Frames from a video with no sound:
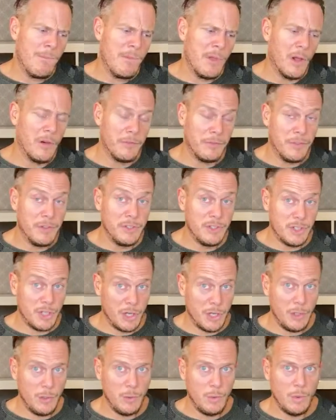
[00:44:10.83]
Of the
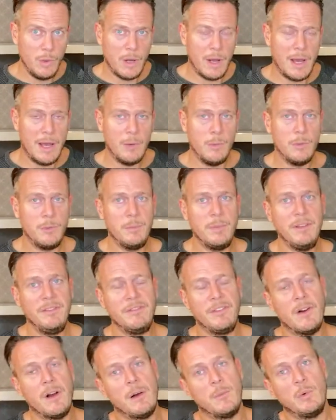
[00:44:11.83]
two, I would be
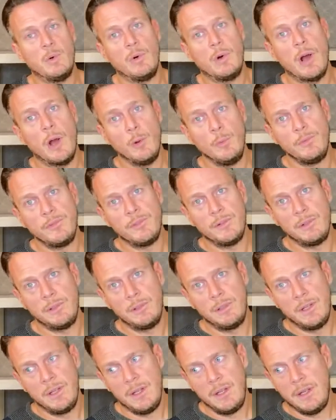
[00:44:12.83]
far more
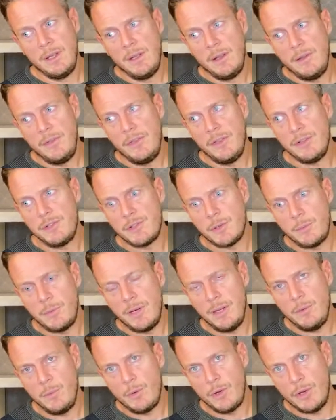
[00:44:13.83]
hopeful that
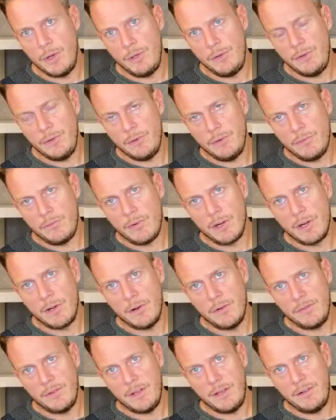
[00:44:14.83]
somebody could
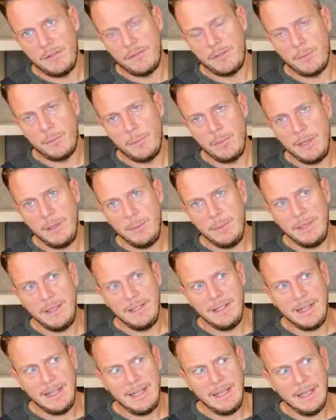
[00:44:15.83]
recover from
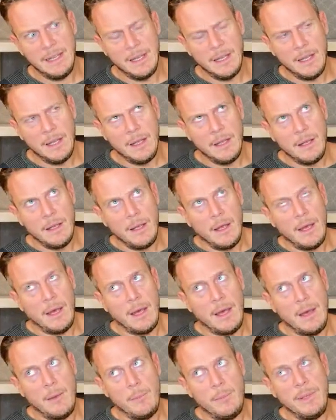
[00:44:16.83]
BPD,
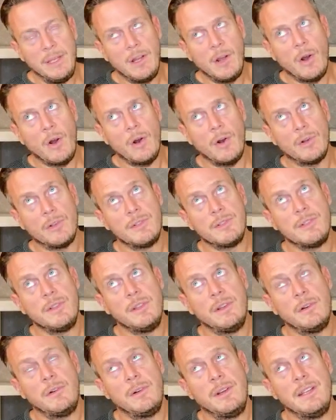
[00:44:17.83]
because
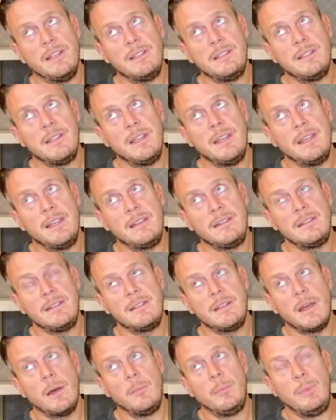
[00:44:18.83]
there is
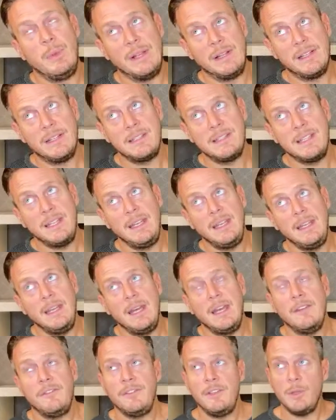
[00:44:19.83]
this ability,
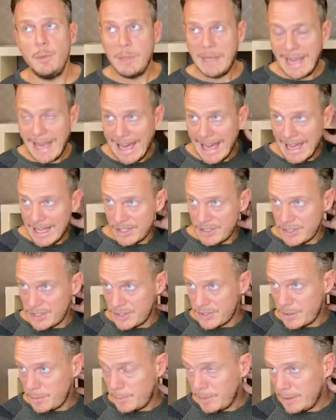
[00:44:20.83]
if you
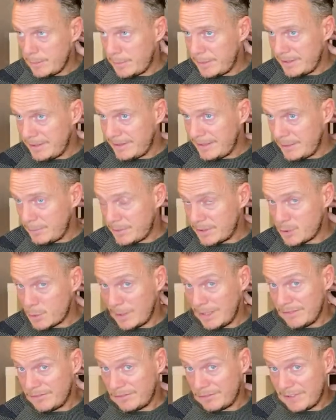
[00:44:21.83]
catch the BPD
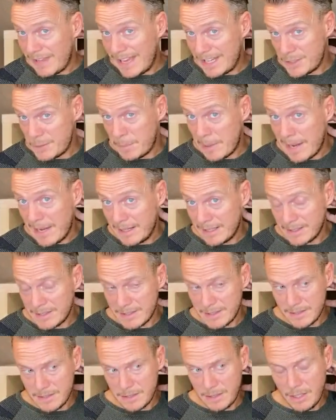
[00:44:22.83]
between
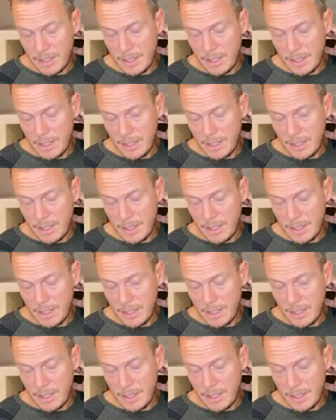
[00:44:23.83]
flashbacks,